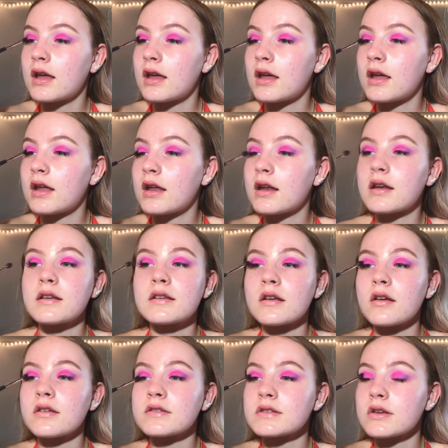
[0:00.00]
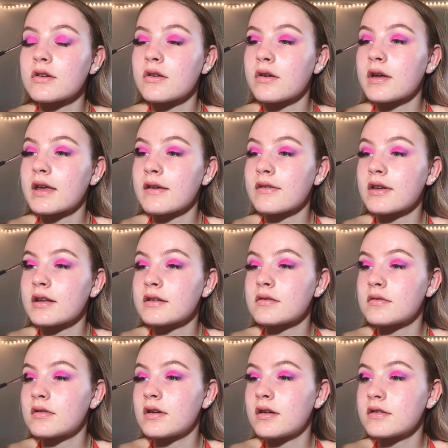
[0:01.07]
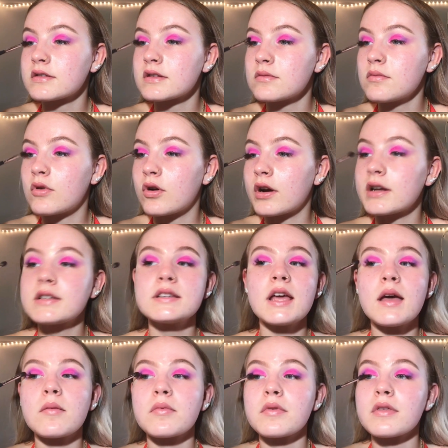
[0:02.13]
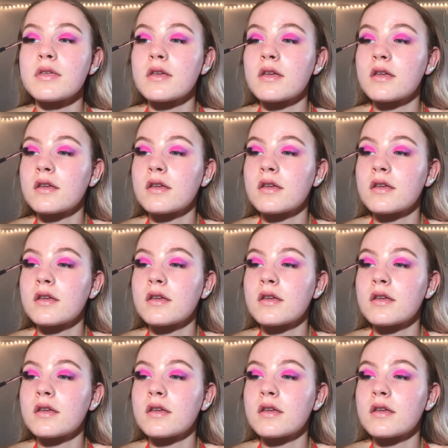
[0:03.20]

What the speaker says: and also give it some more depth.